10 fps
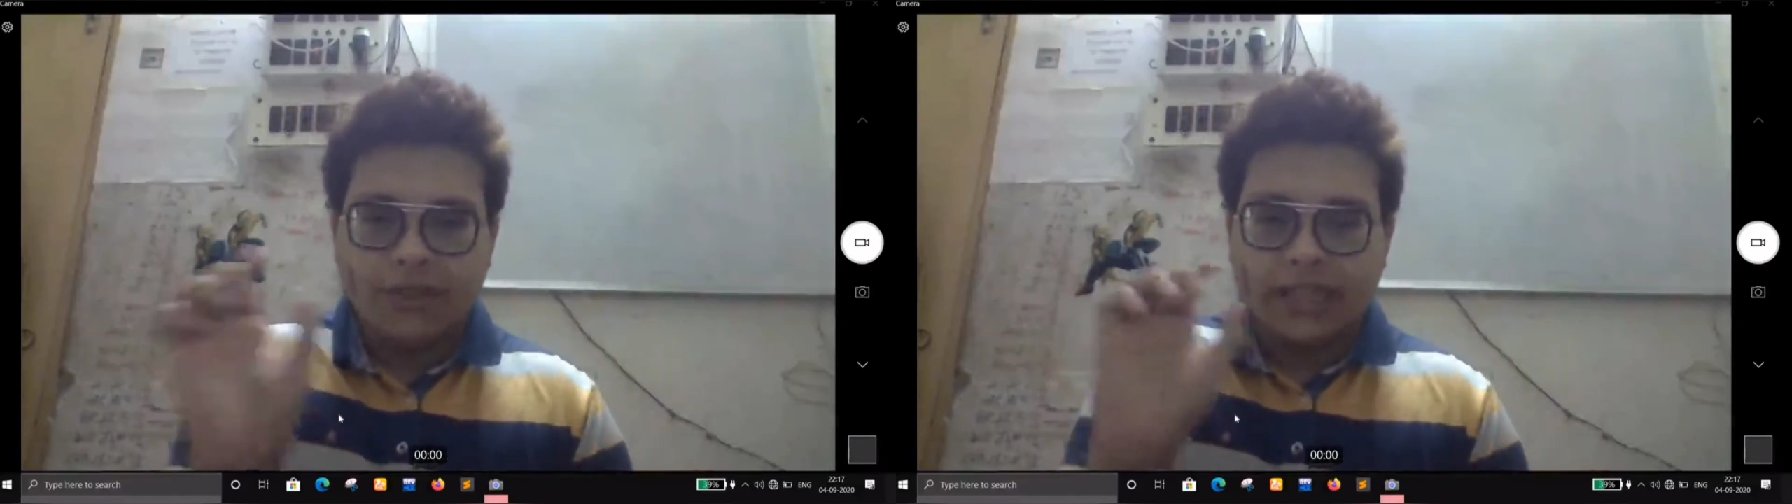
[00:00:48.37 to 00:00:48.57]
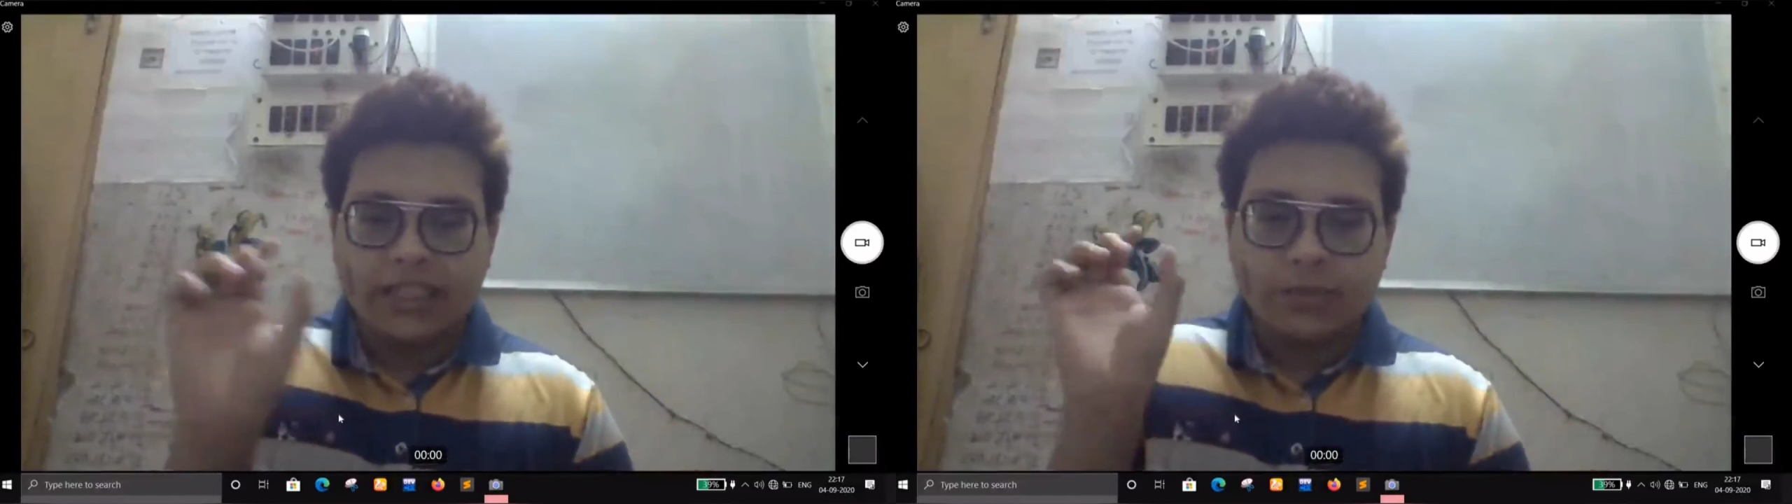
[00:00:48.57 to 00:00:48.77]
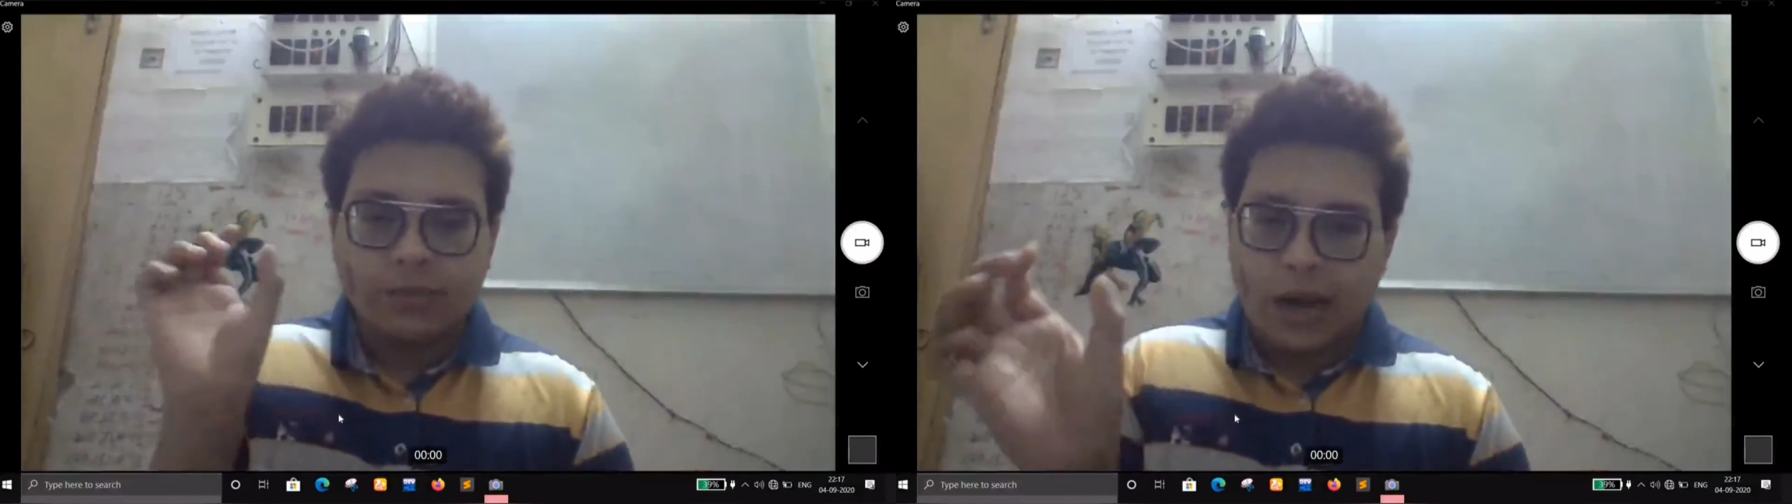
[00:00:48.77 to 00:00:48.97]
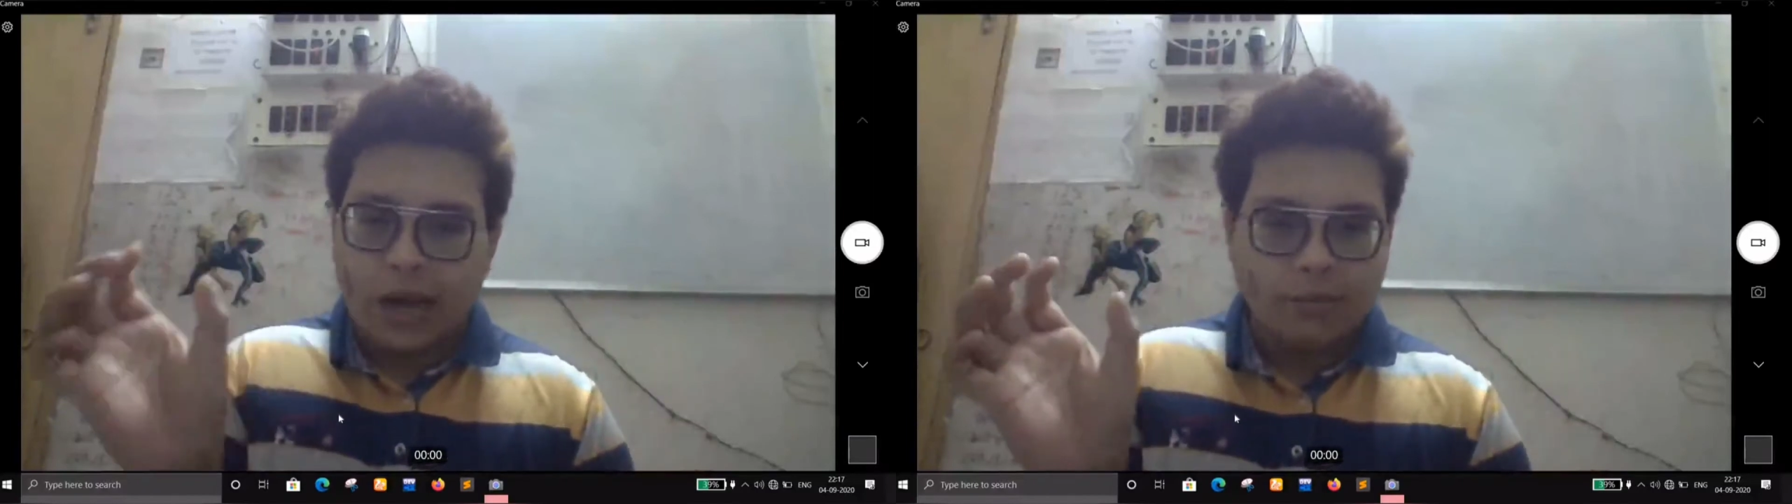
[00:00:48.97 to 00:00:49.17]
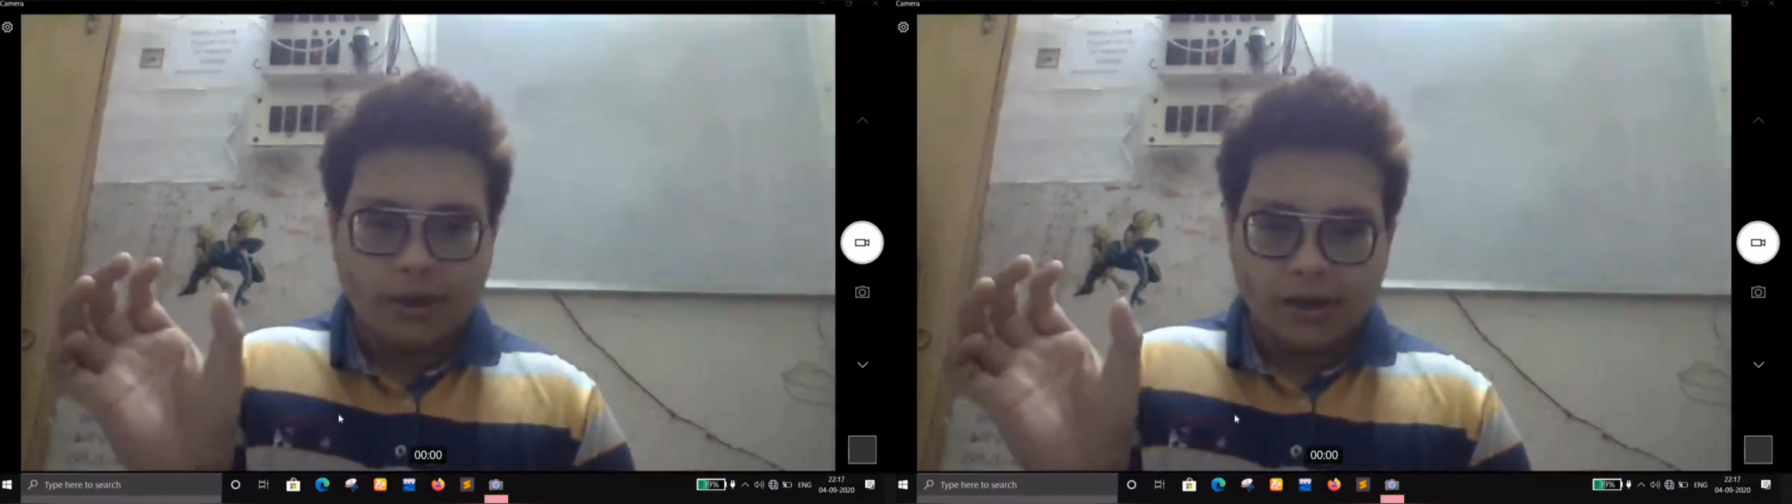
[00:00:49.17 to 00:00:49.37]
that is
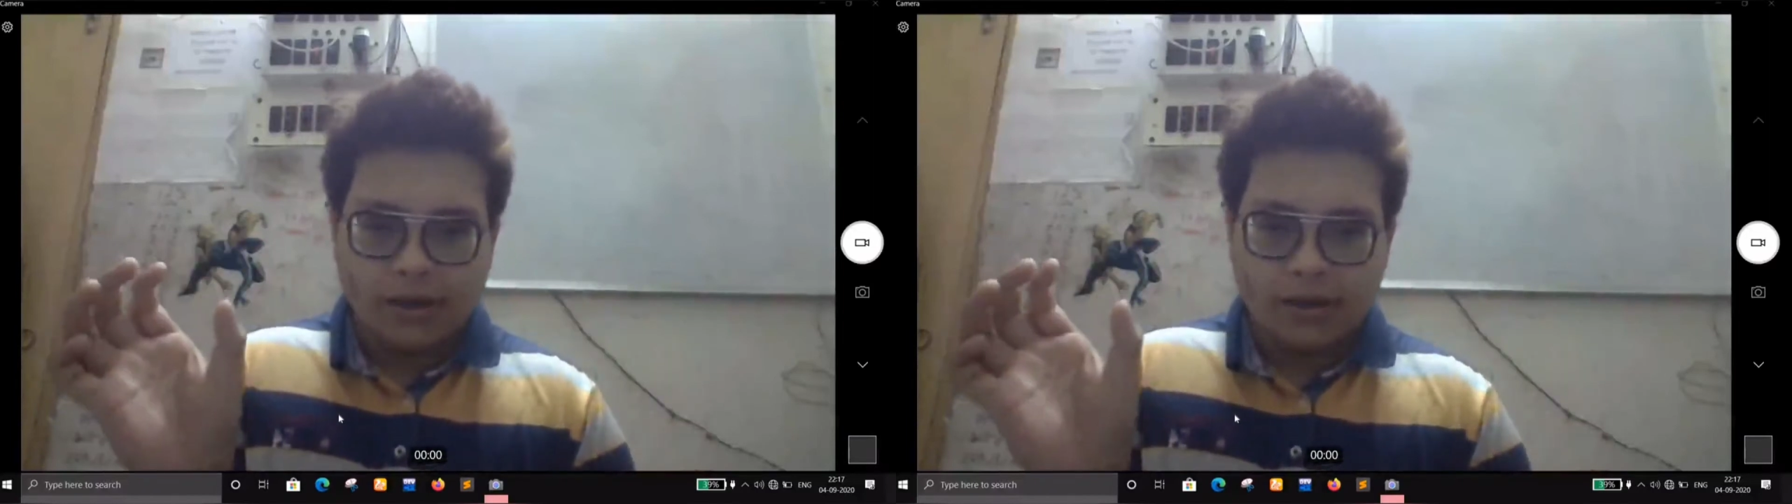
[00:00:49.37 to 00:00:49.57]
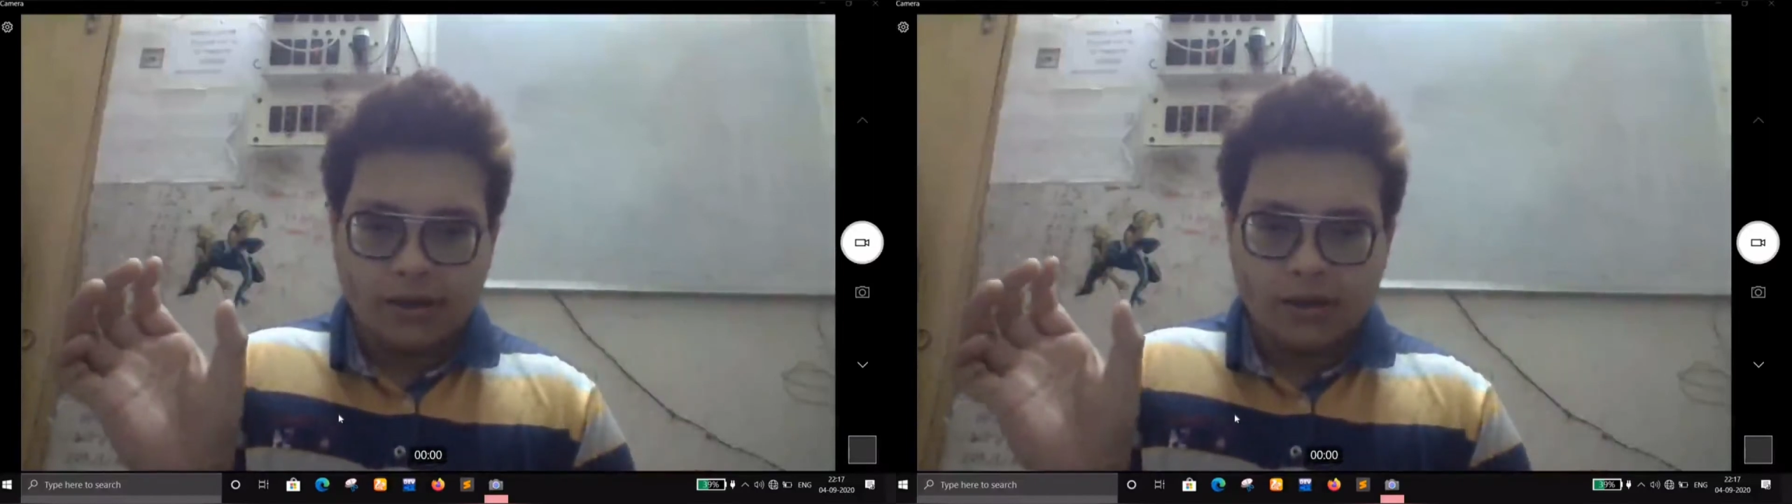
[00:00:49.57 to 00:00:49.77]
primary.